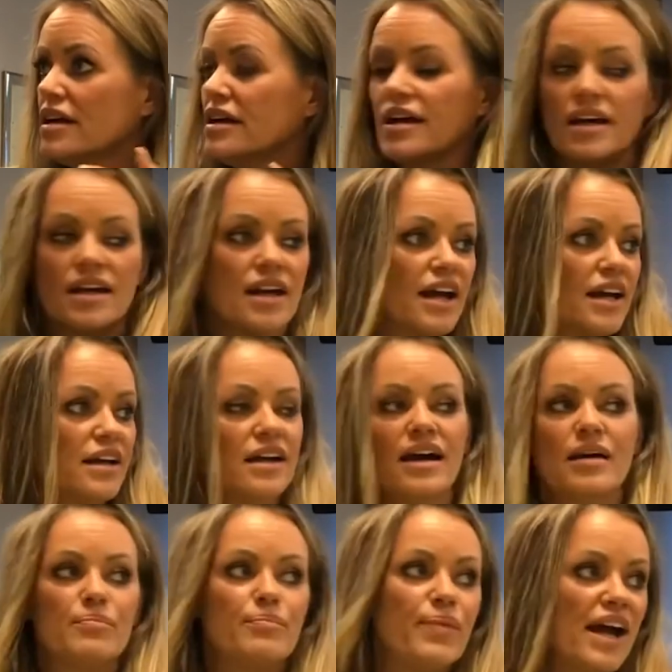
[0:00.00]
And I
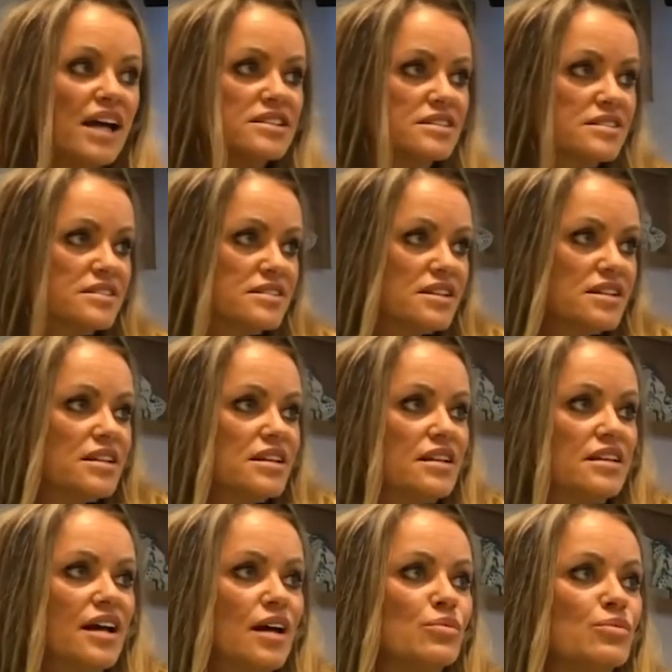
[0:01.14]
passed
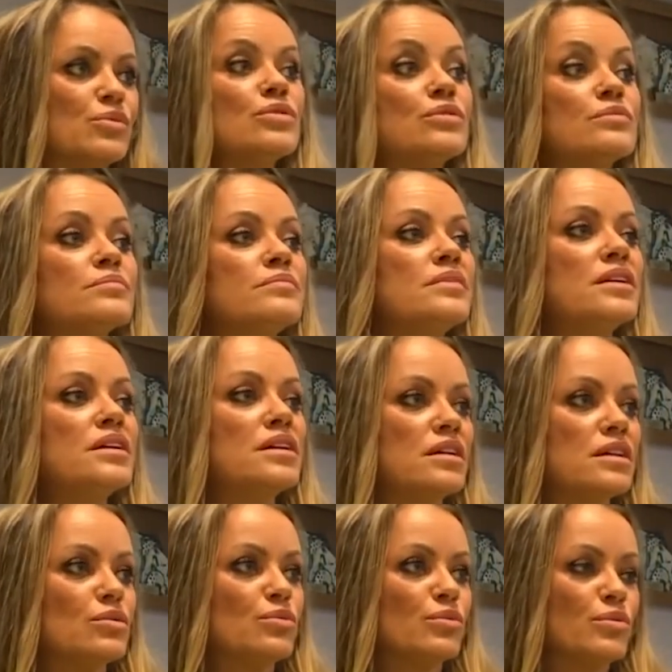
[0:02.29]
that room
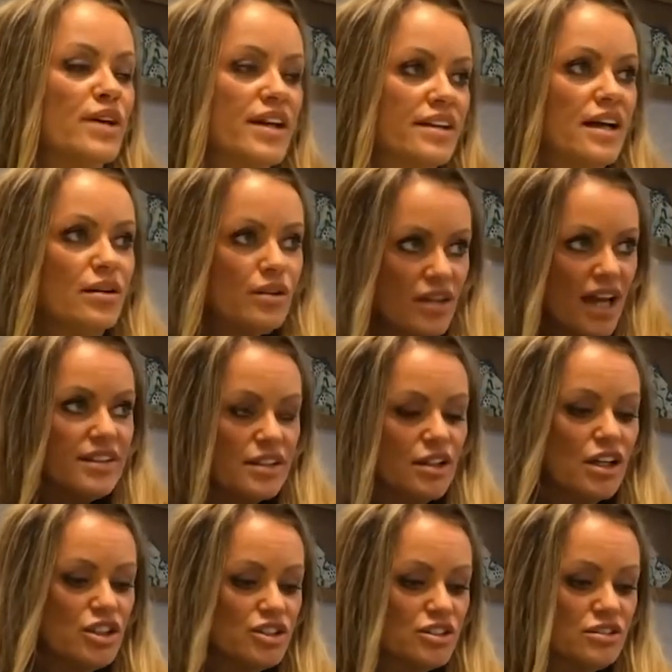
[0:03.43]
where they had the
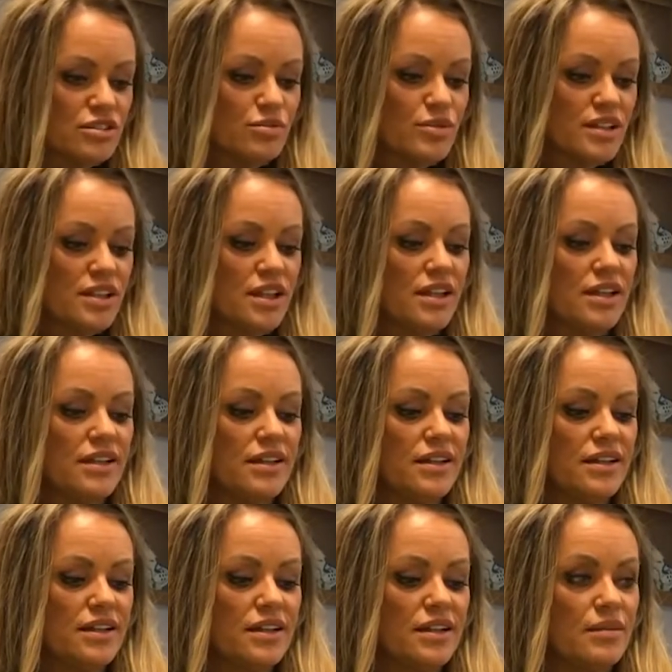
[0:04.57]
cushions with the
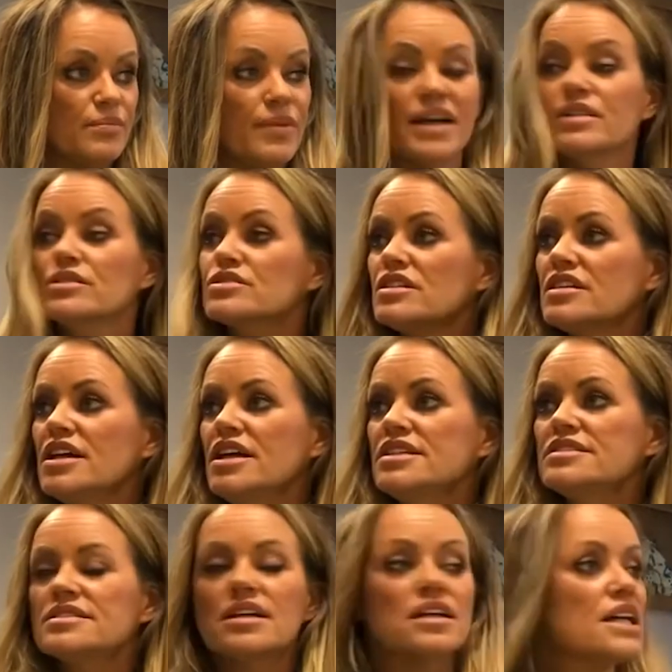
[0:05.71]
medals on
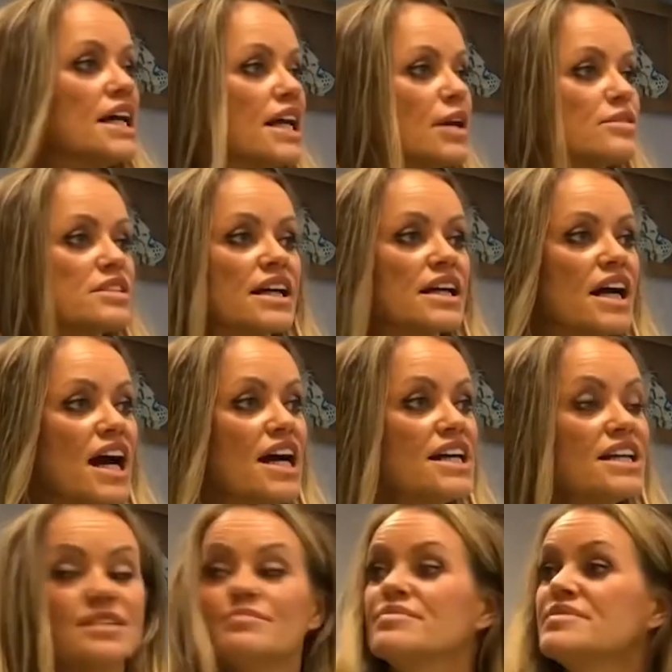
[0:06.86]
it, and I was like, I
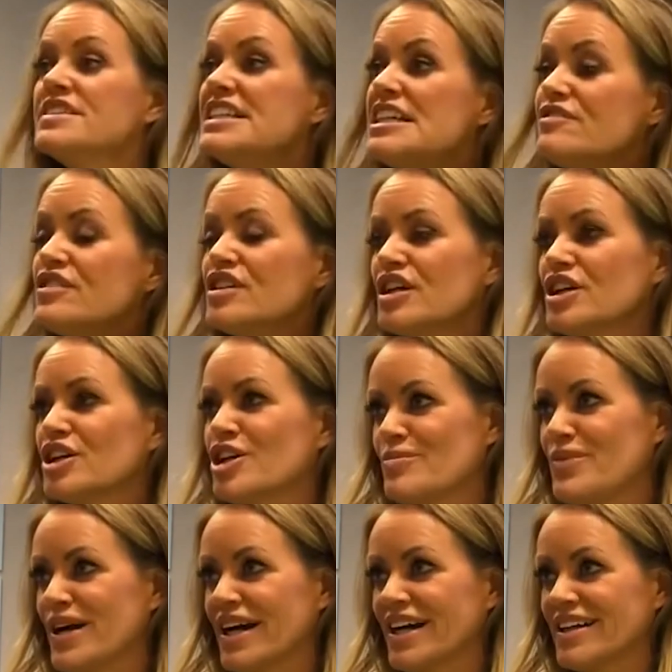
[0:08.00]
am never gonna go
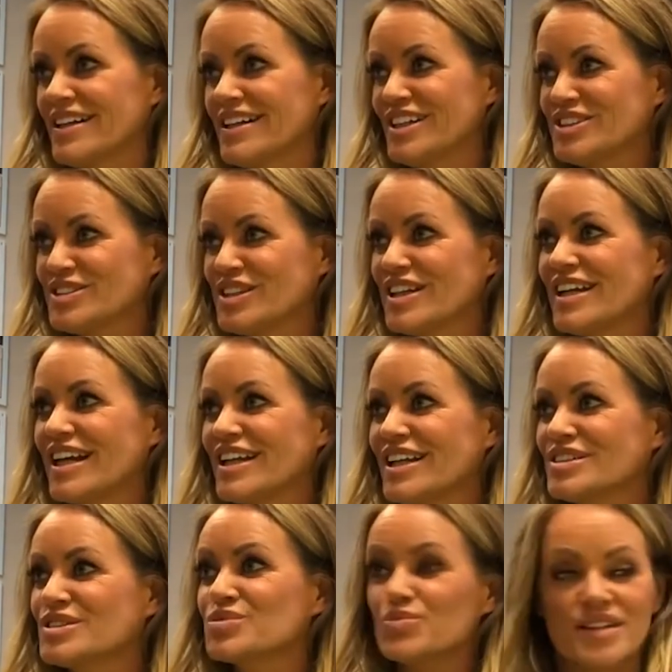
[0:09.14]
back to the
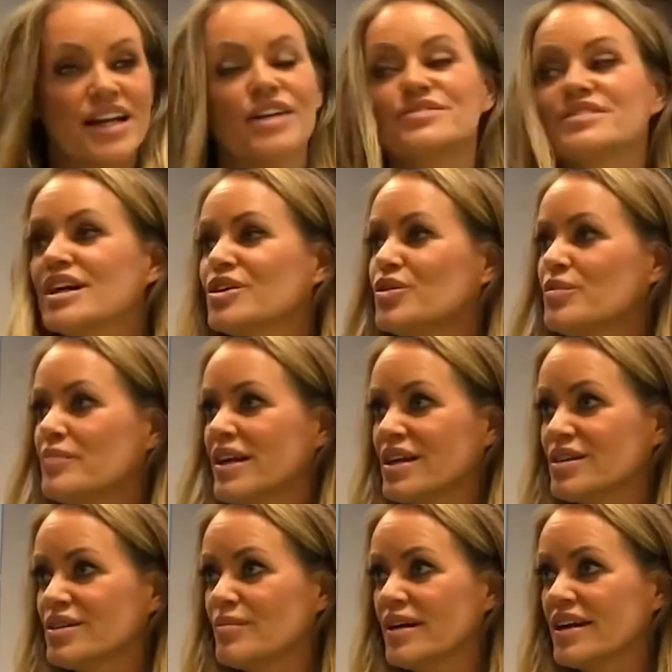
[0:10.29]
Netherlands without that gold
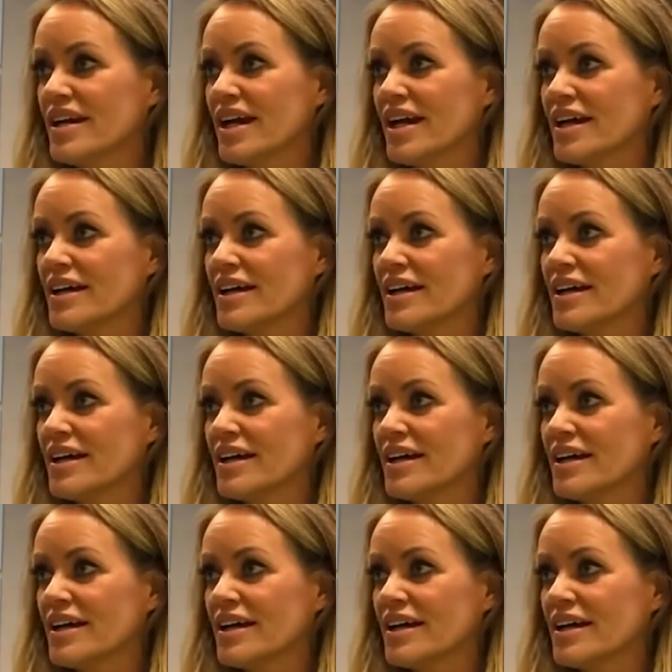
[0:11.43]
medal on my neck.